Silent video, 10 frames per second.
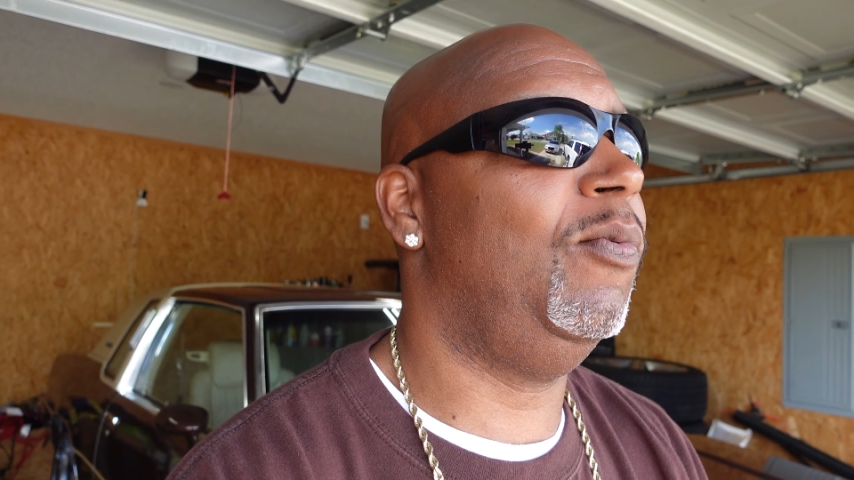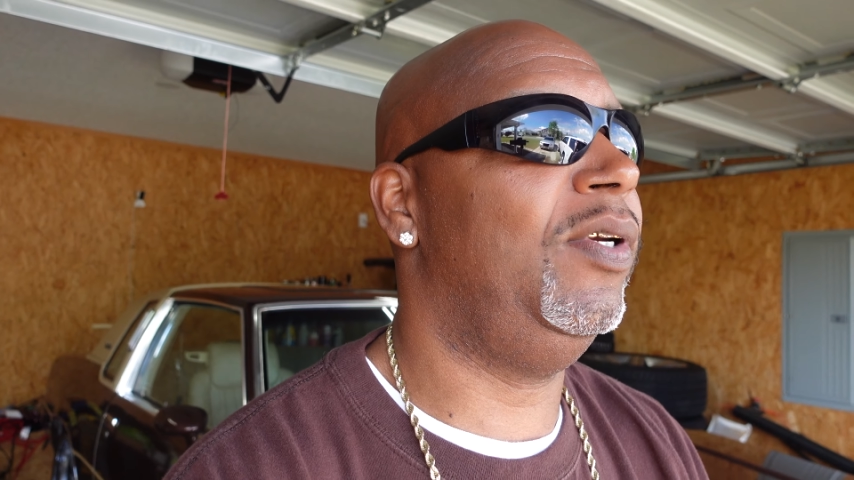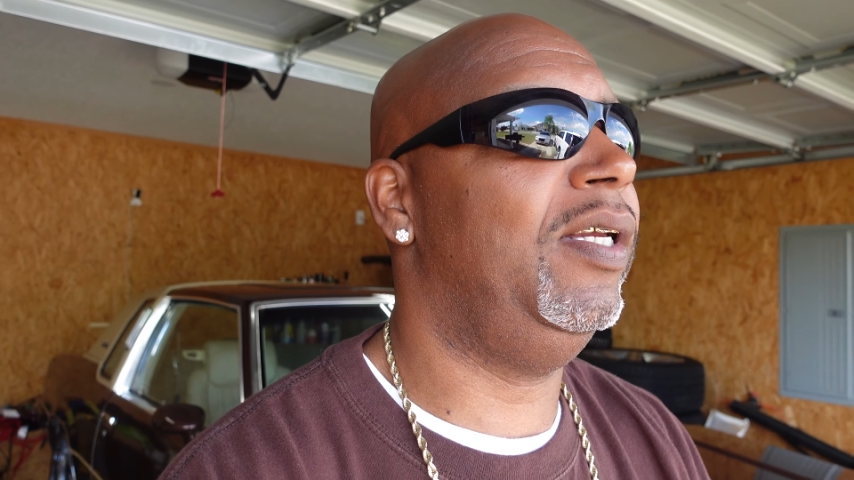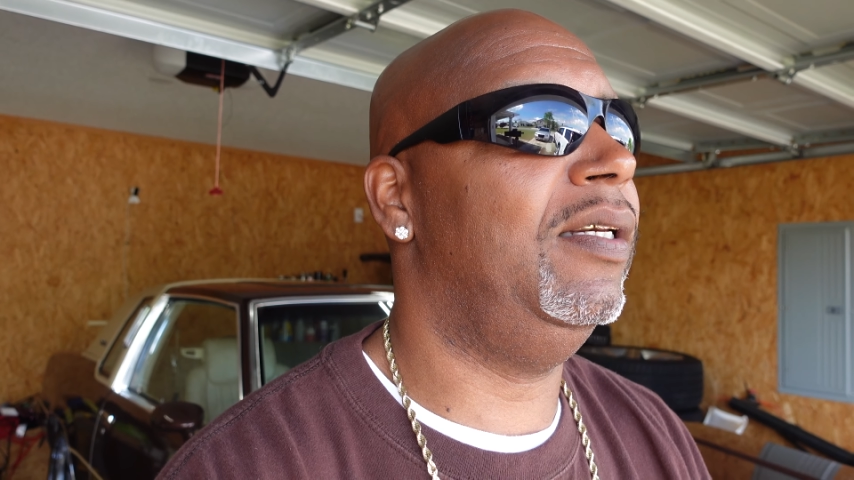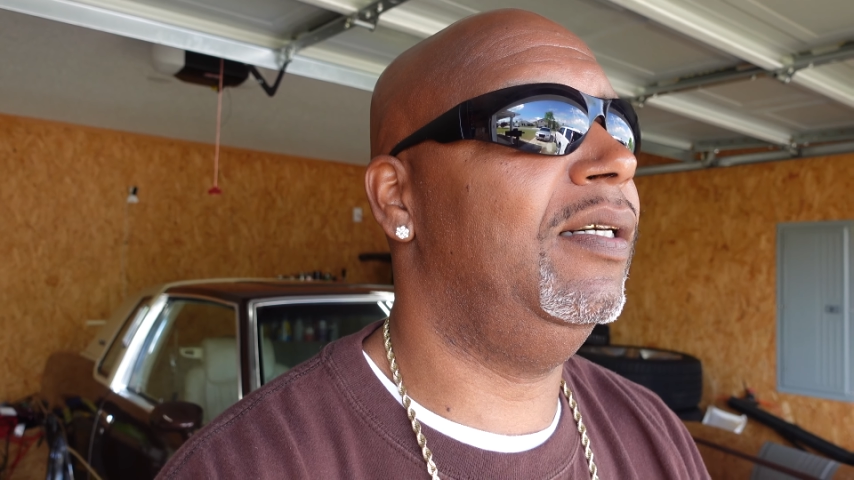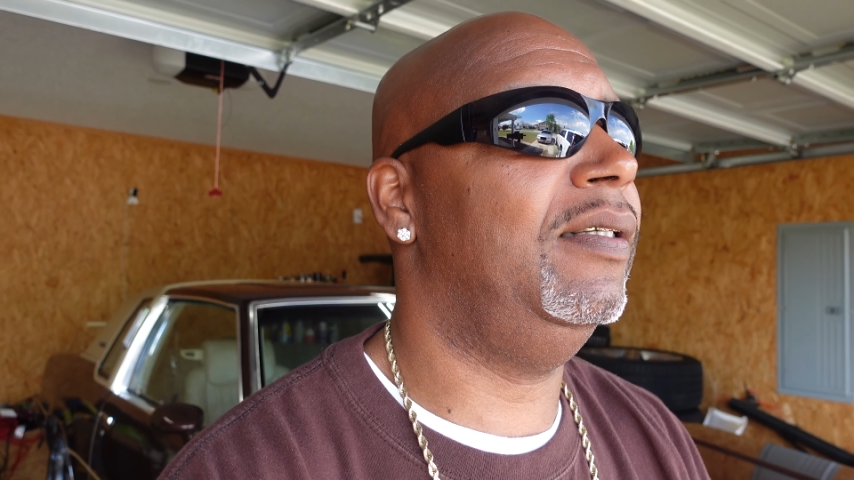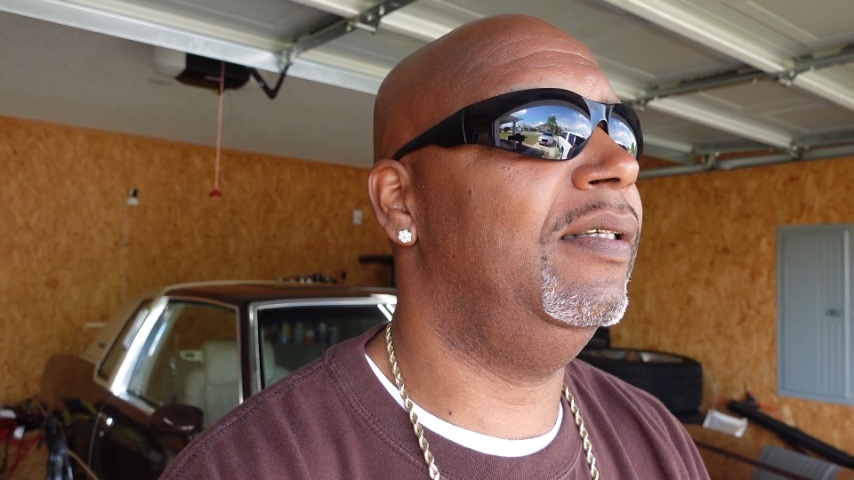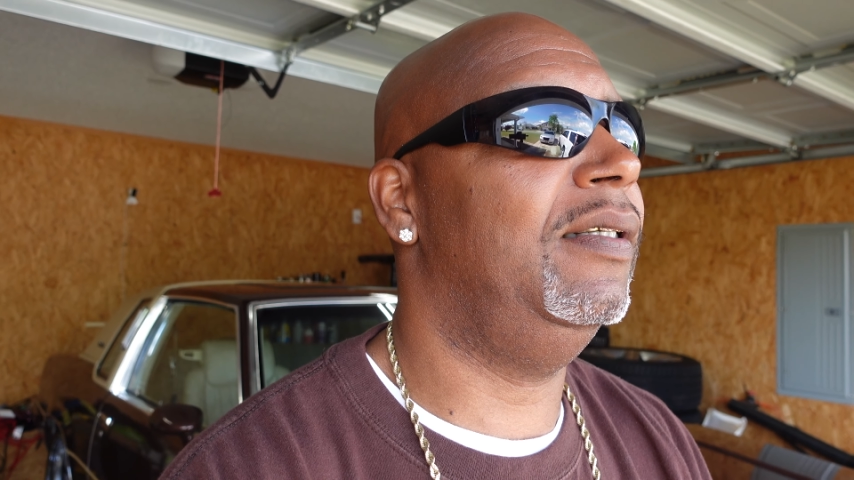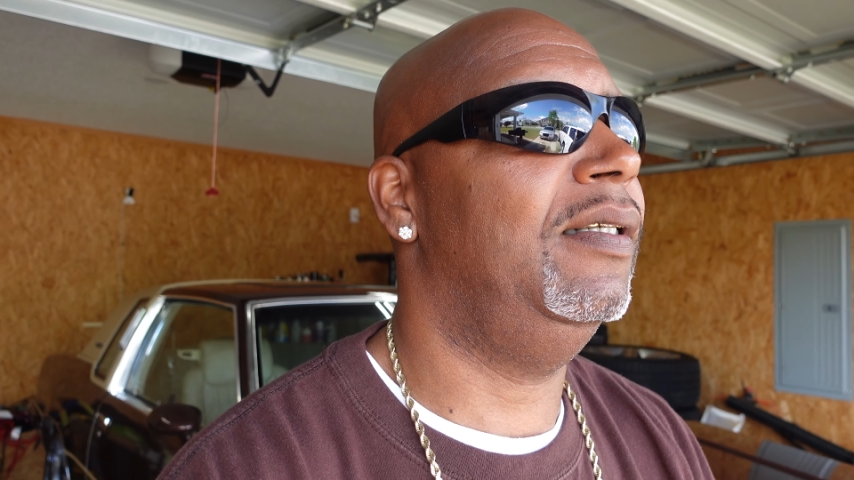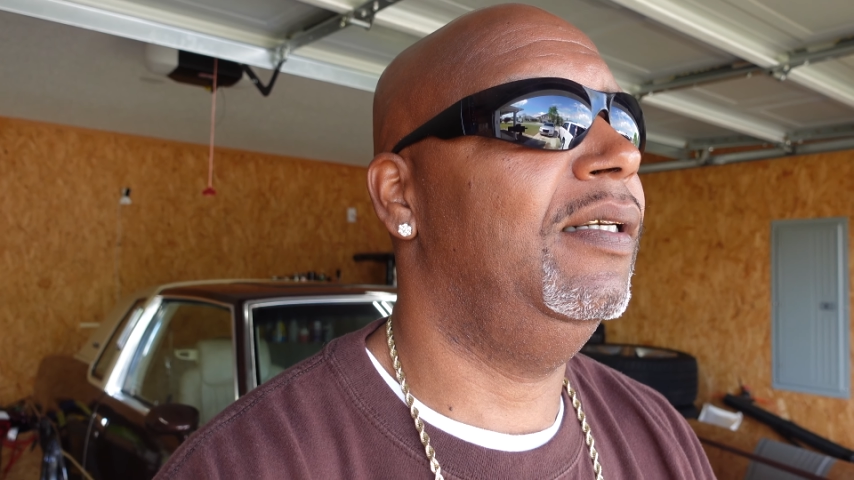want to get
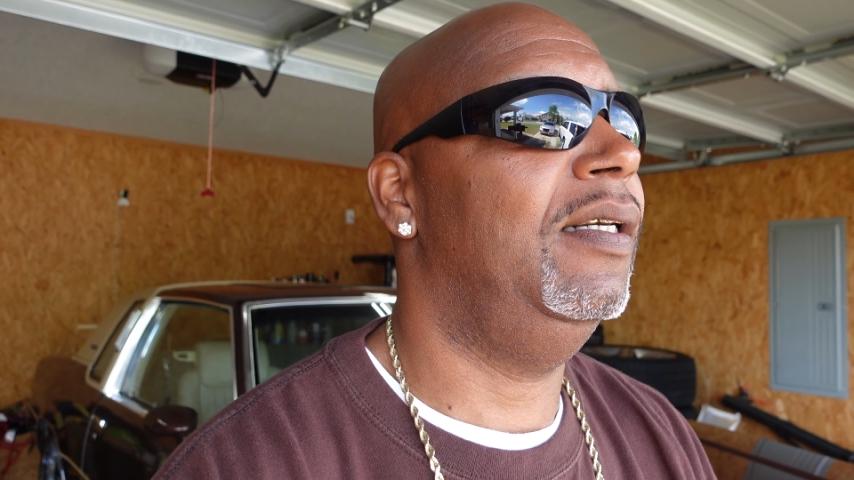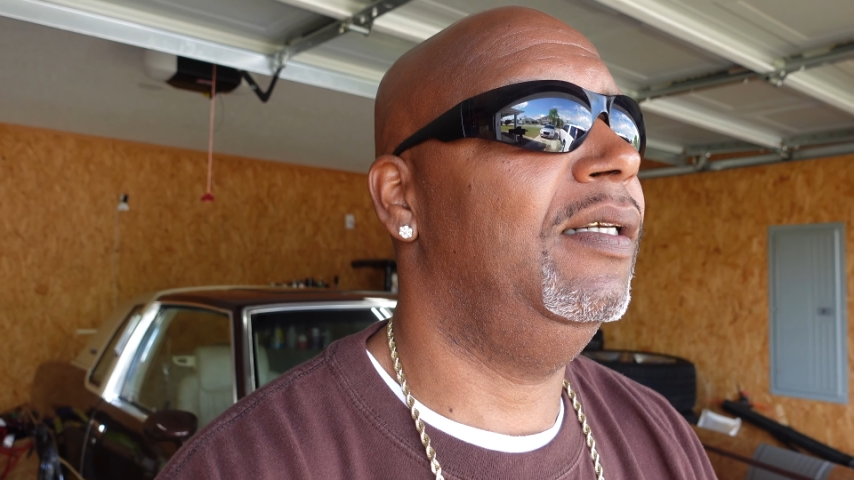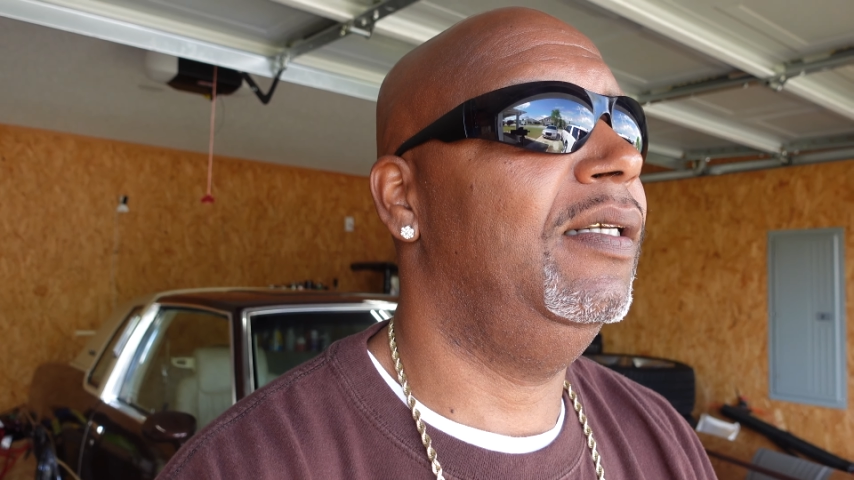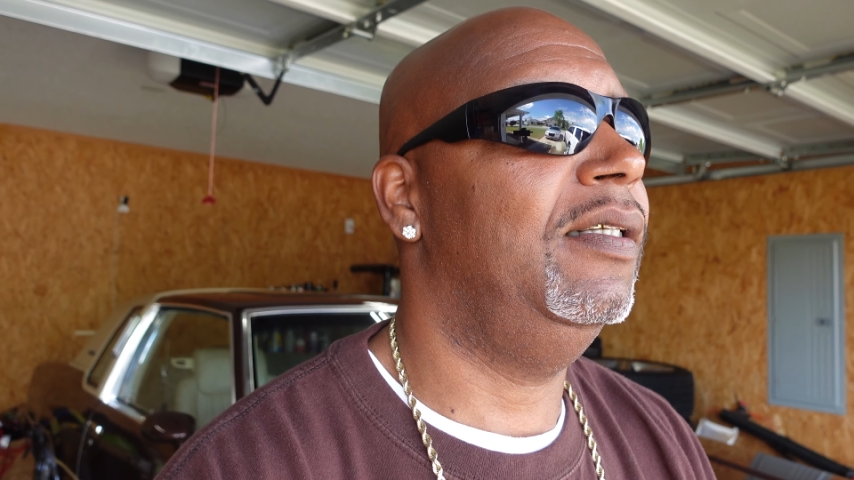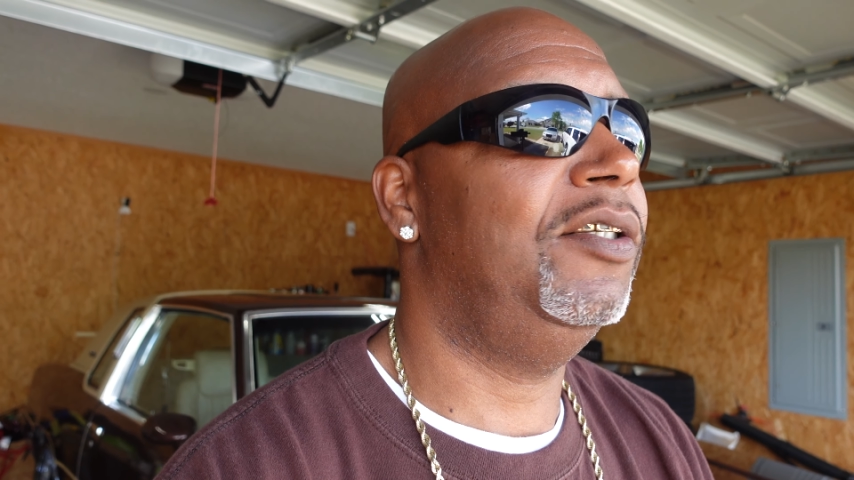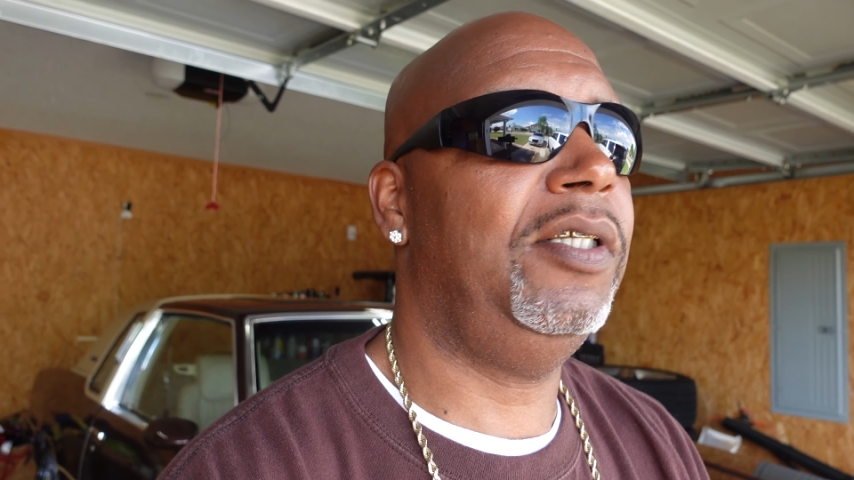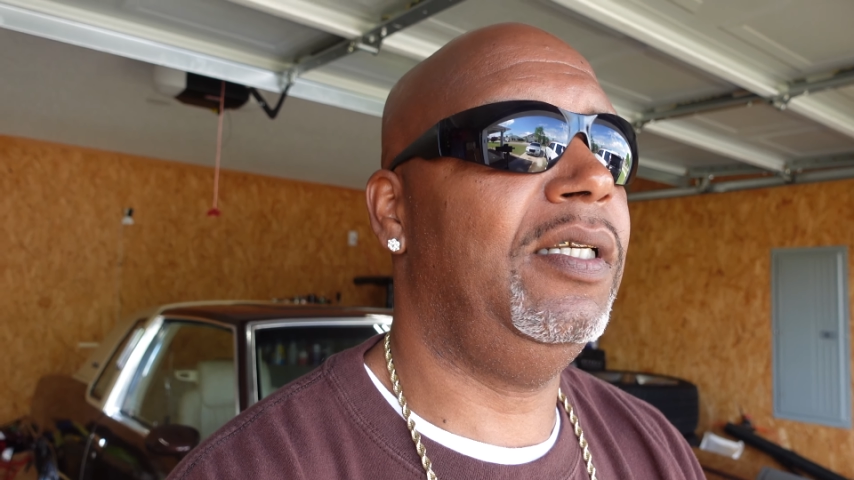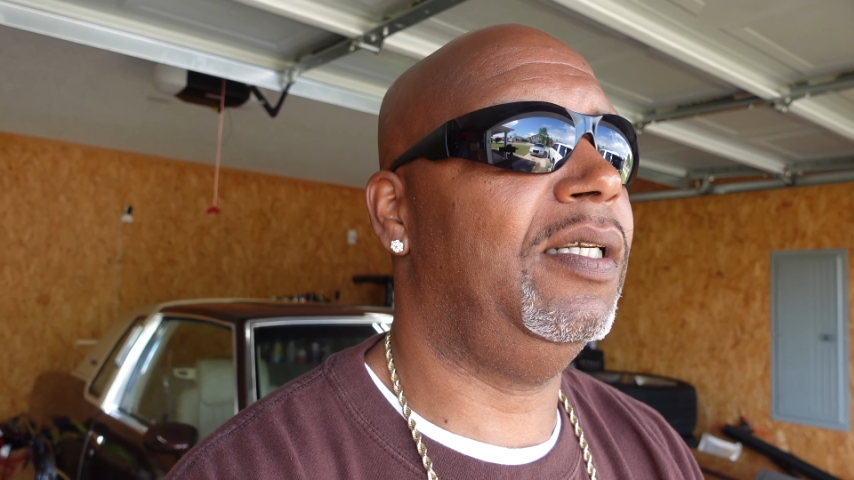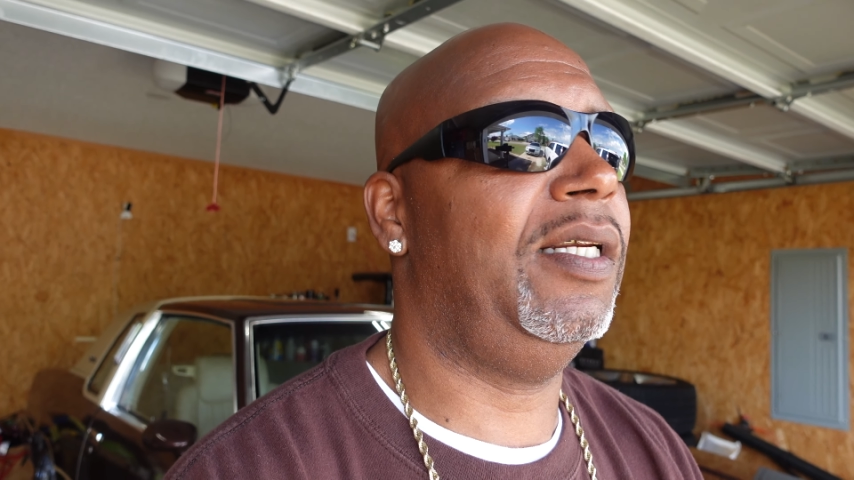done. Shit,